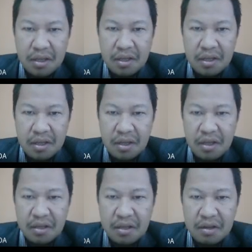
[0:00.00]

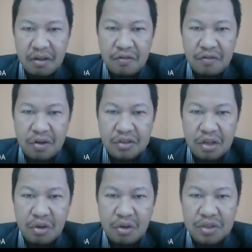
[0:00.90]
Okay, of course, the
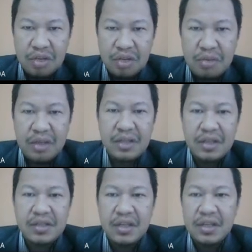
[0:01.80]
lower sideband
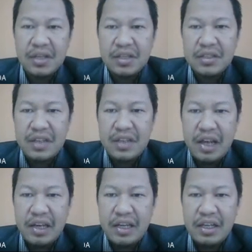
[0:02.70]
is
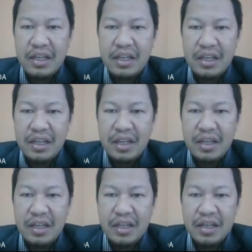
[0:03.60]
slightly
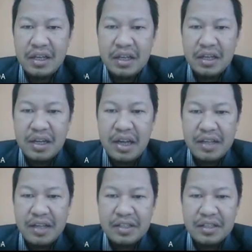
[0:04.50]

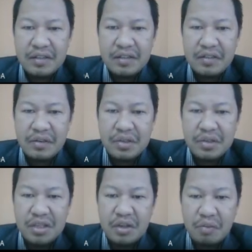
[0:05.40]
less
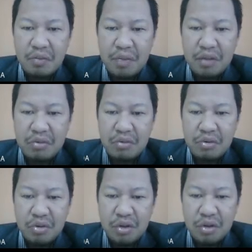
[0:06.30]
frequency compared to
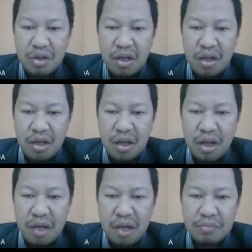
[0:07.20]

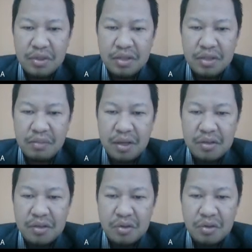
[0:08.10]
upper sideband.
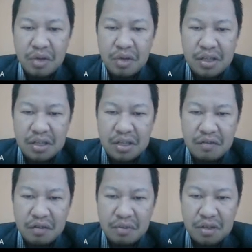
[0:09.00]
So you can see
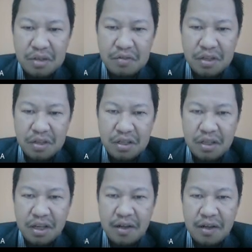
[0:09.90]
from this figure
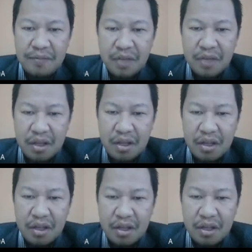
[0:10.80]
that
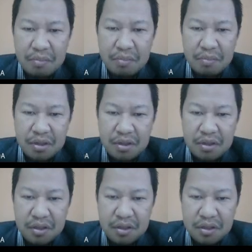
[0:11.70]
the upper